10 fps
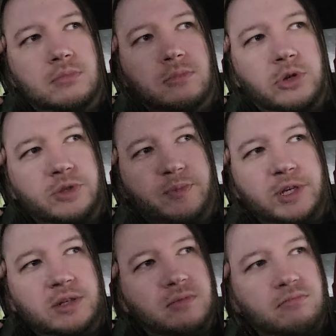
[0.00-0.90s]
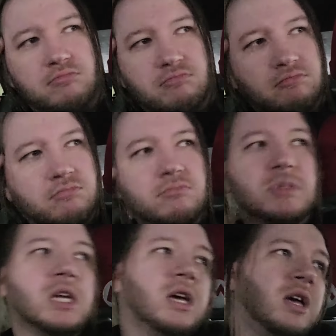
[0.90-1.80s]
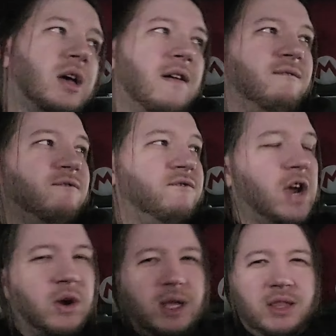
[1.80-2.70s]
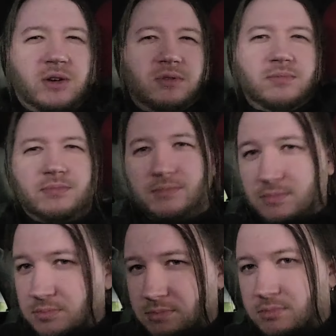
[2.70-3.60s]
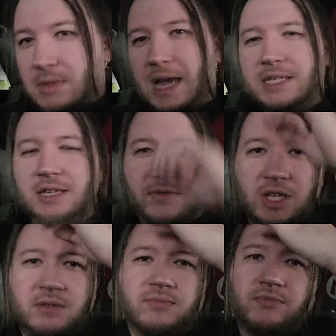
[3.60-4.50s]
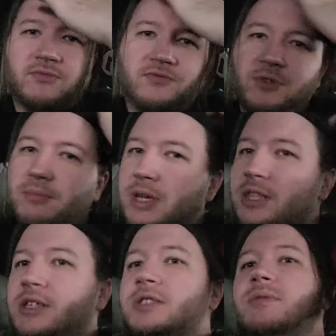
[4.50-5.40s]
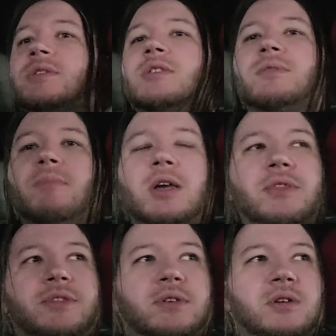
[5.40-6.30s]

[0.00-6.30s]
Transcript: There's been very little activity from me this month.